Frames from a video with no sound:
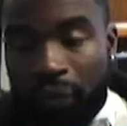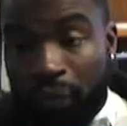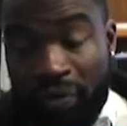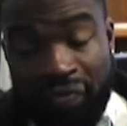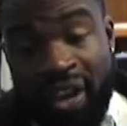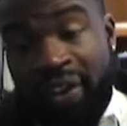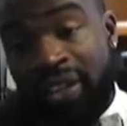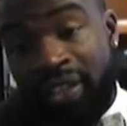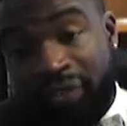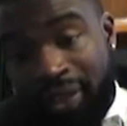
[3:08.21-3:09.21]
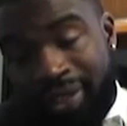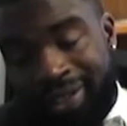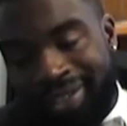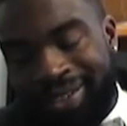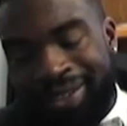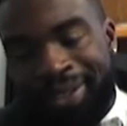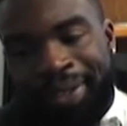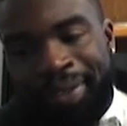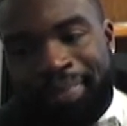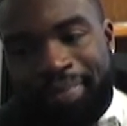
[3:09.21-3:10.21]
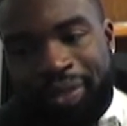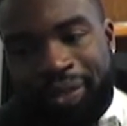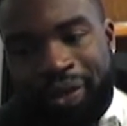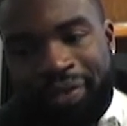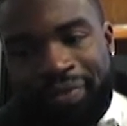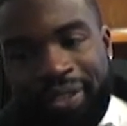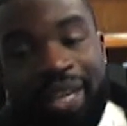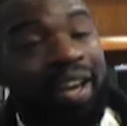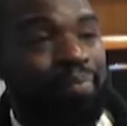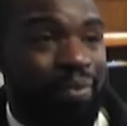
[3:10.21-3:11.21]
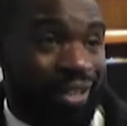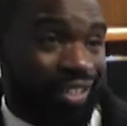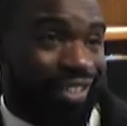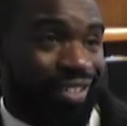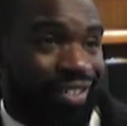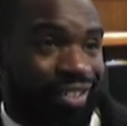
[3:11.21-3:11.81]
with very different sort of standpoints.